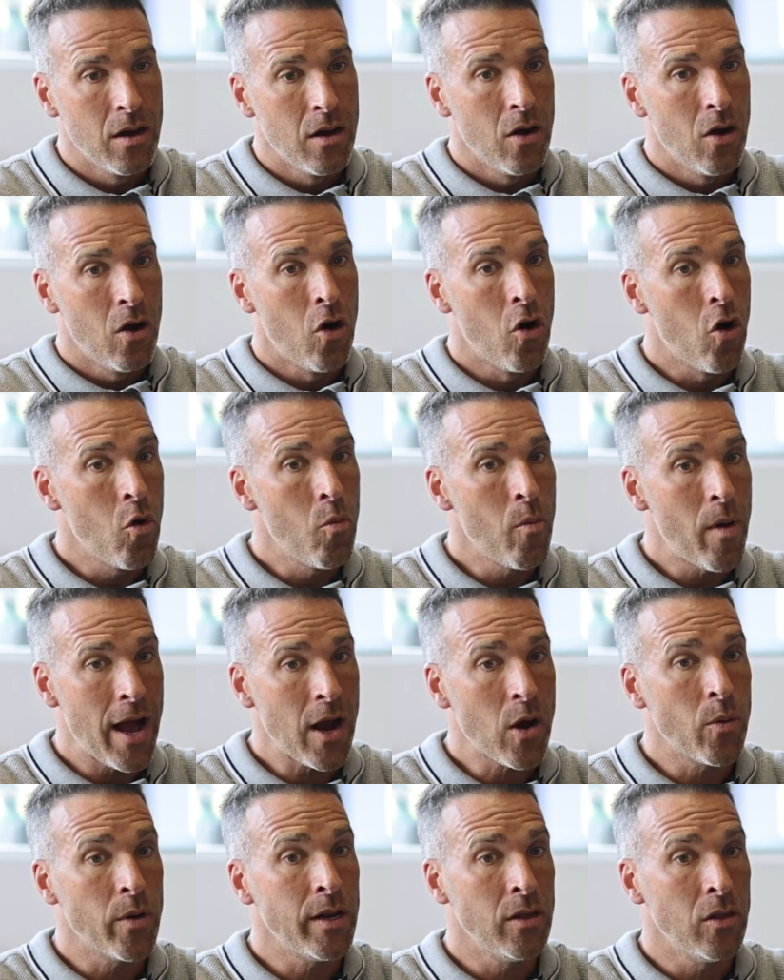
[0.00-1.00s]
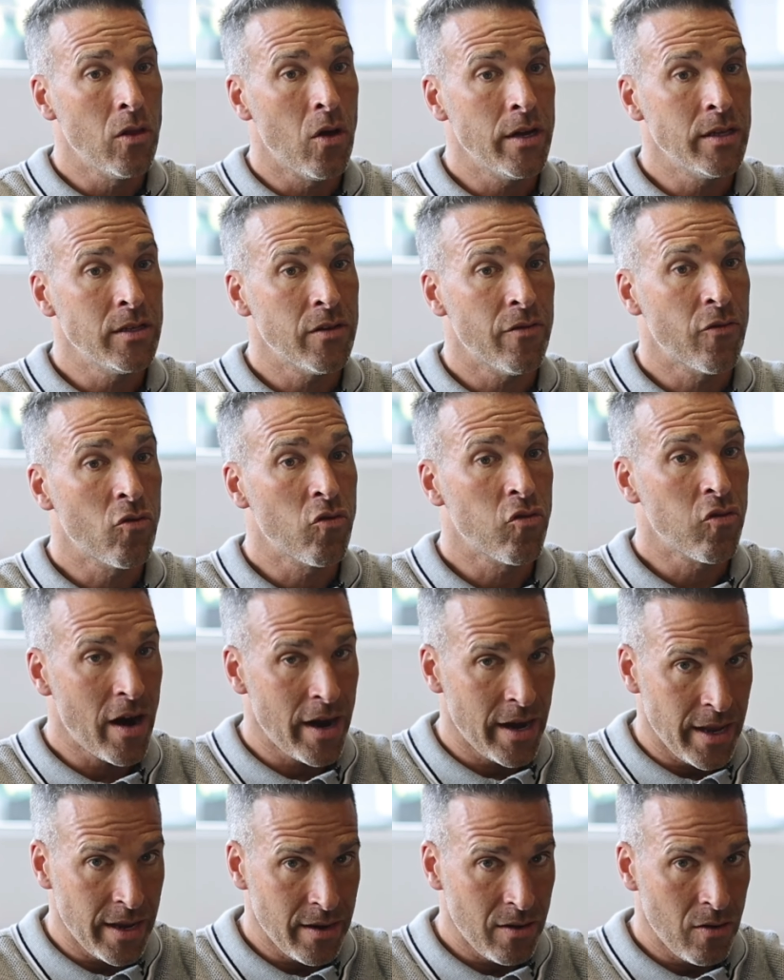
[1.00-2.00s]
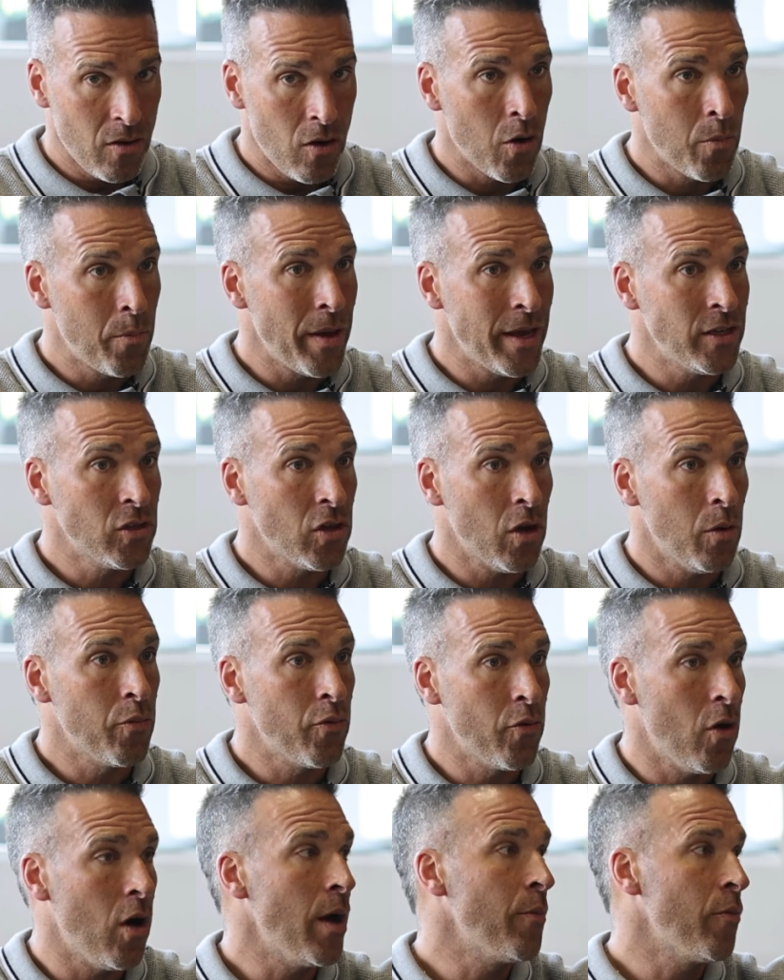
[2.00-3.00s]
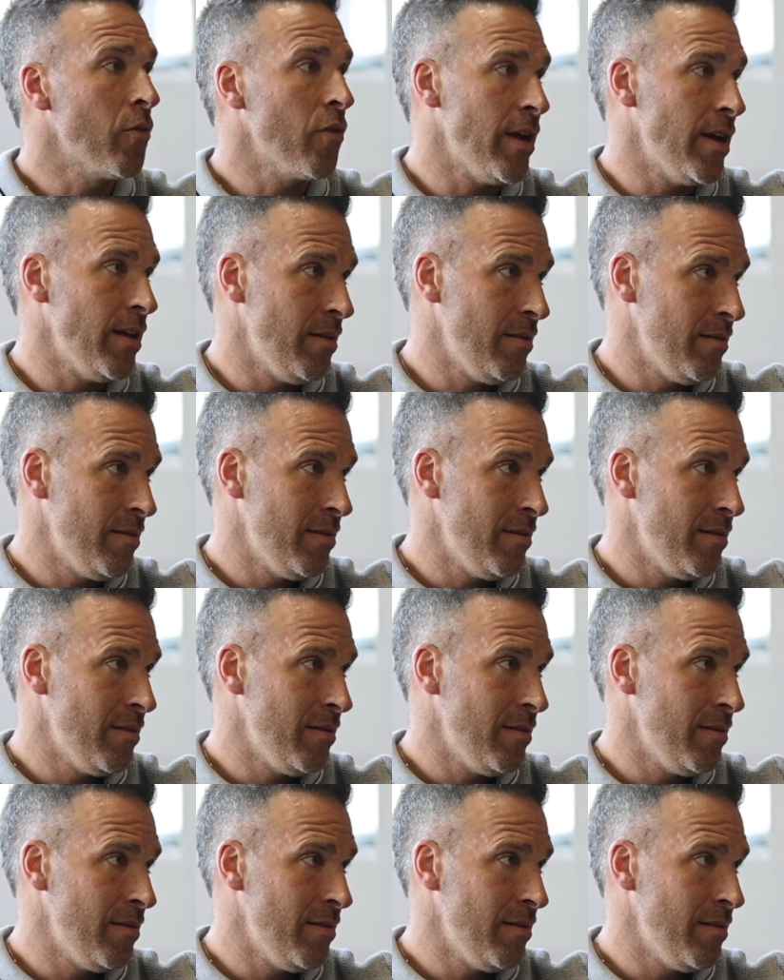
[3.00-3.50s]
home equity lines of credit are based on prime rate.